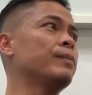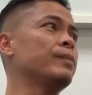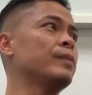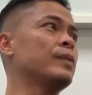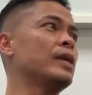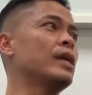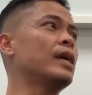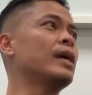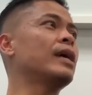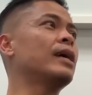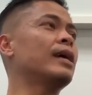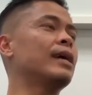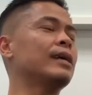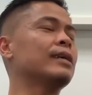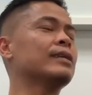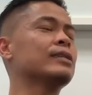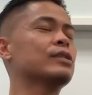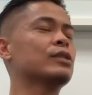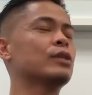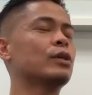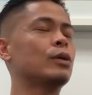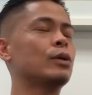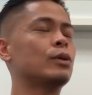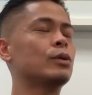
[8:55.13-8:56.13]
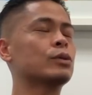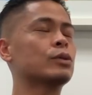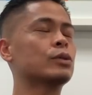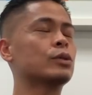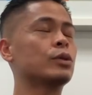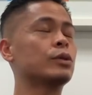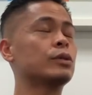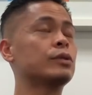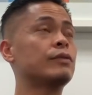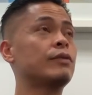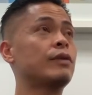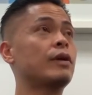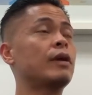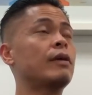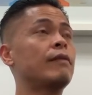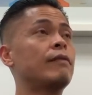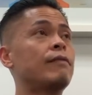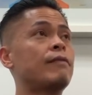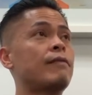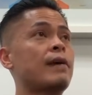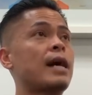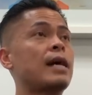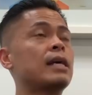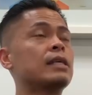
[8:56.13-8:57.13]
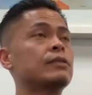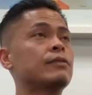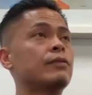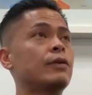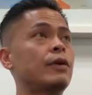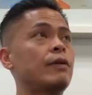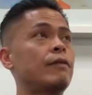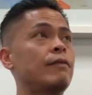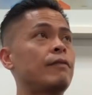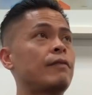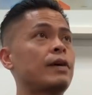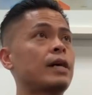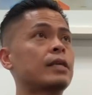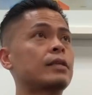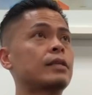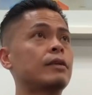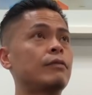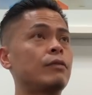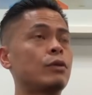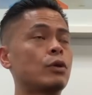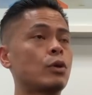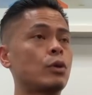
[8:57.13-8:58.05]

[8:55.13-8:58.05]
Yeah, so so it's very fast, very effective.